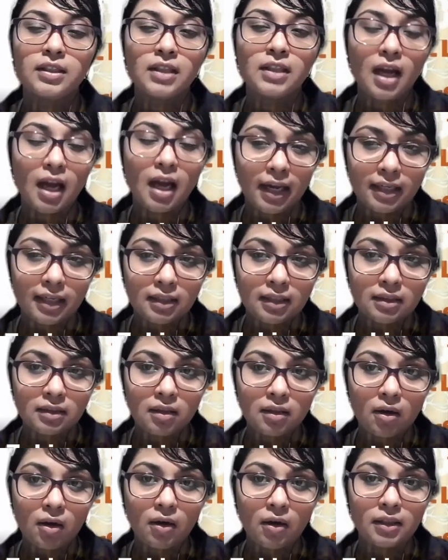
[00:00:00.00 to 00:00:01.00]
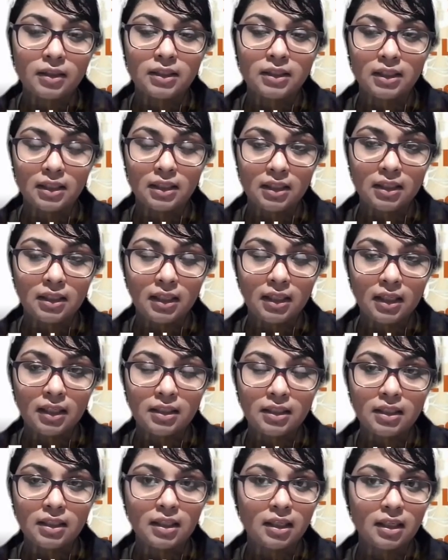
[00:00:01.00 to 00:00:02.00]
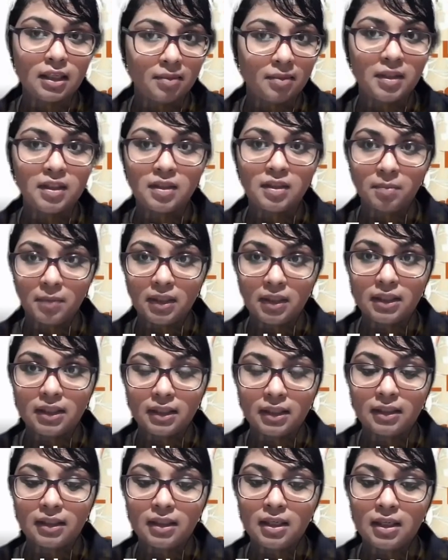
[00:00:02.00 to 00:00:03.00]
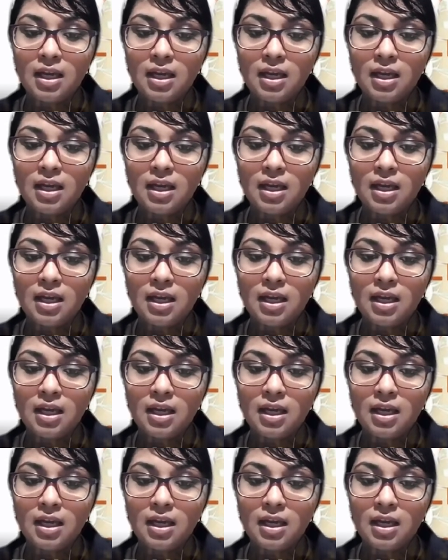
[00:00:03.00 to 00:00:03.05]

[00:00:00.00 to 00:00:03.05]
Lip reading: child or a teenager commits murder,